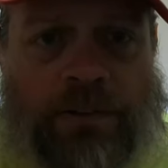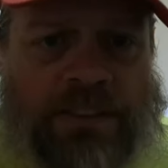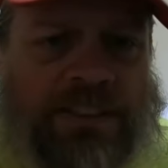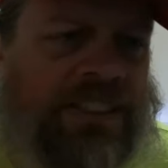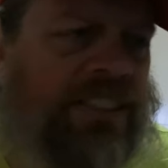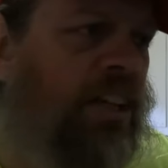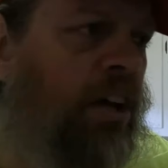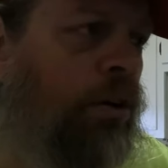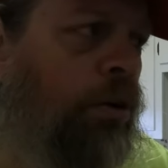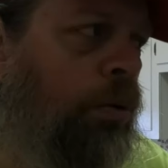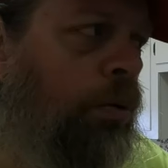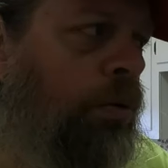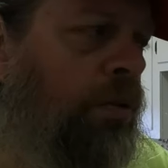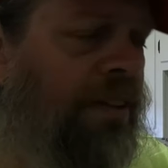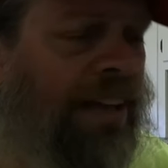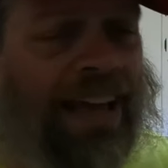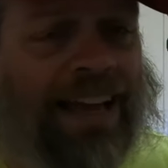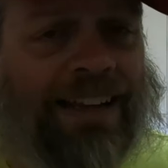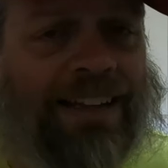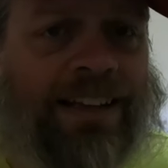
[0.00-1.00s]
doing so
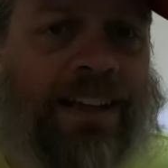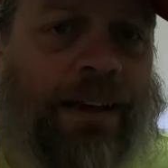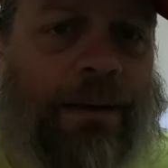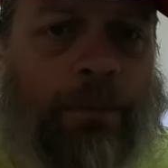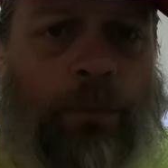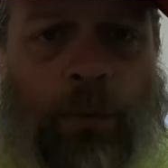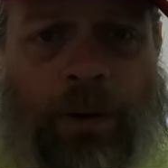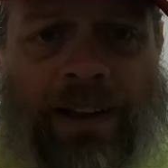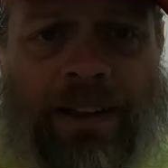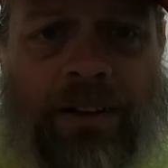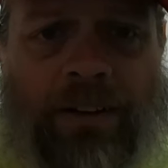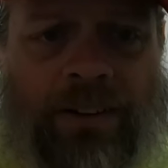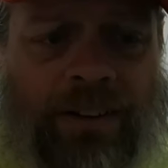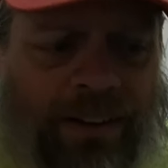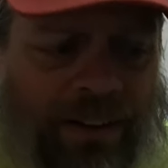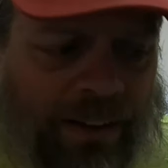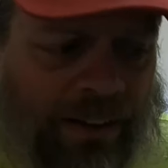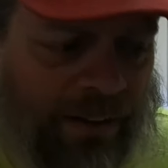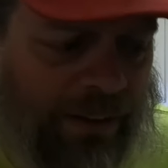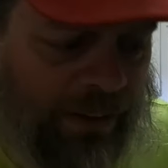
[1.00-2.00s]
dadgum well.